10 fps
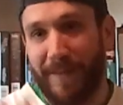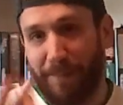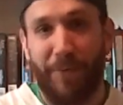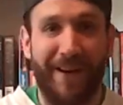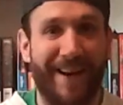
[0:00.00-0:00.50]

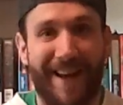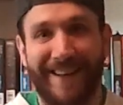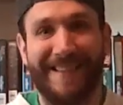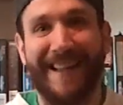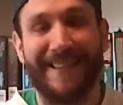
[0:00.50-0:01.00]
imprinted on
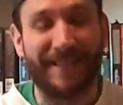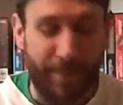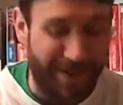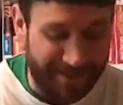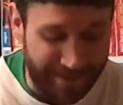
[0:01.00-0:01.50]
a
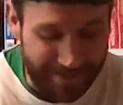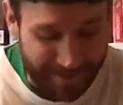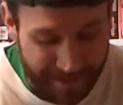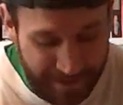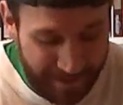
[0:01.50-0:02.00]
disc,
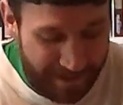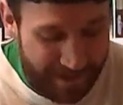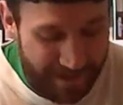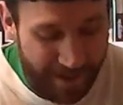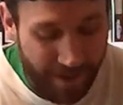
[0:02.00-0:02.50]
basically.
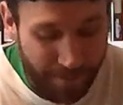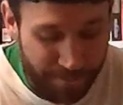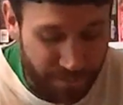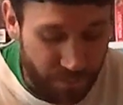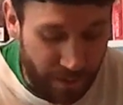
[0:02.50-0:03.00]

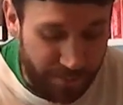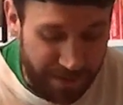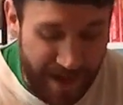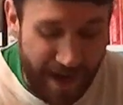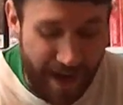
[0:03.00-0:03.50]

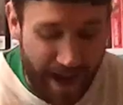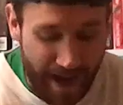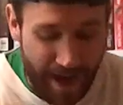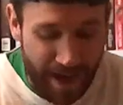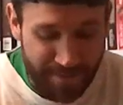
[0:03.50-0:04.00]
But
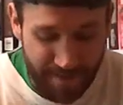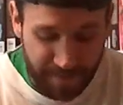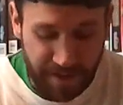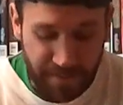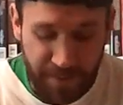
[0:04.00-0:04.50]
yeah, I'm
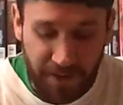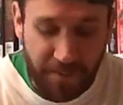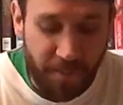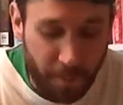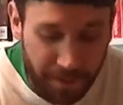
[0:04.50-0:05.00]
definitely going to be looking
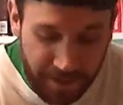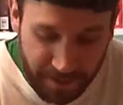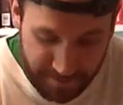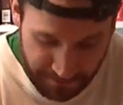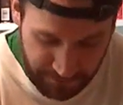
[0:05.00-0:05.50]

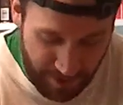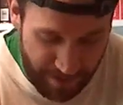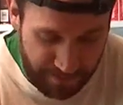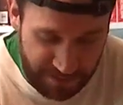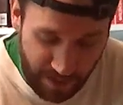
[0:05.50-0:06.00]
forward to
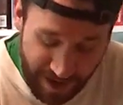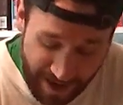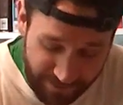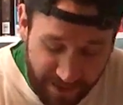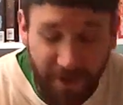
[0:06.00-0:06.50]
trying this out. I
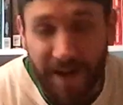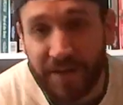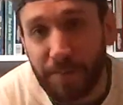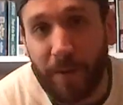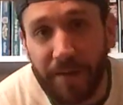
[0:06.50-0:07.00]
have never
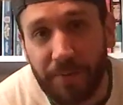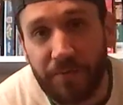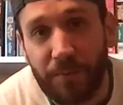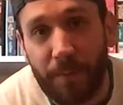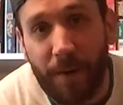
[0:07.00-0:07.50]
actually played through
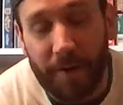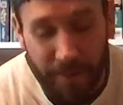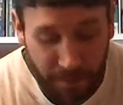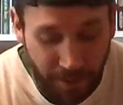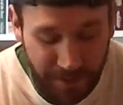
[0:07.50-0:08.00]

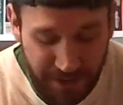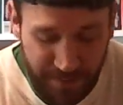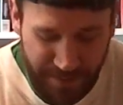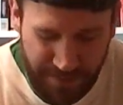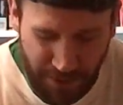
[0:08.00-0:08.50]

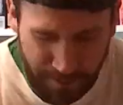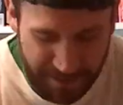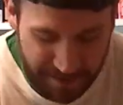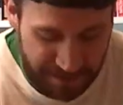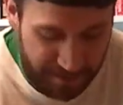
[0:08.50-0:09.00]
Kirby
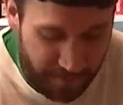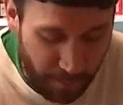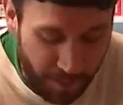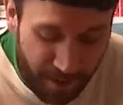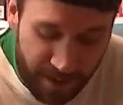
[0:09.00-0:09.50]

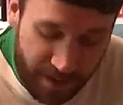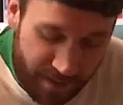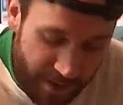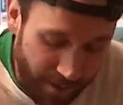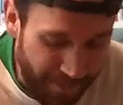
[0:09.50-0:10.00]
64.
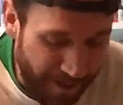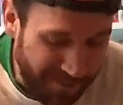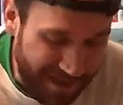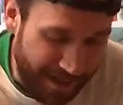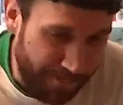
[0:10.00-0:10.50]
That
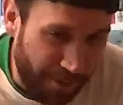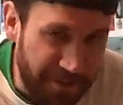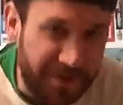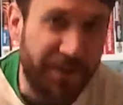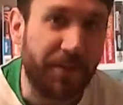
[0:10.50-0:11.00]
was kind of
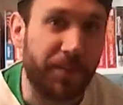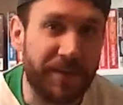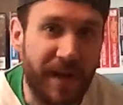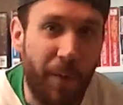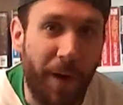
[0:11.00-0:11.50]
partially the
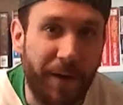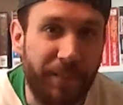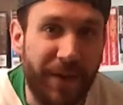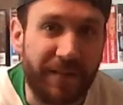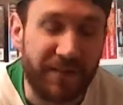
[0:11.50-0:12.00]
reason I wanted to
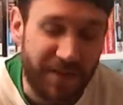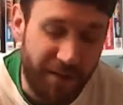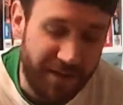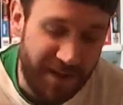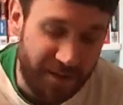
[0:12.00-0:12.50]
pick this
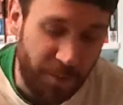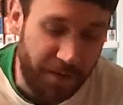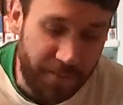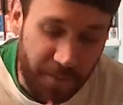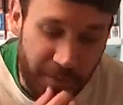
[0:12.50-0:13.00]
up, because that's one
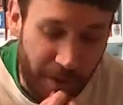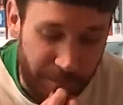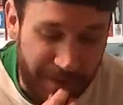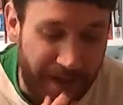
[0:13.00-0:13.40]
of the few Kirby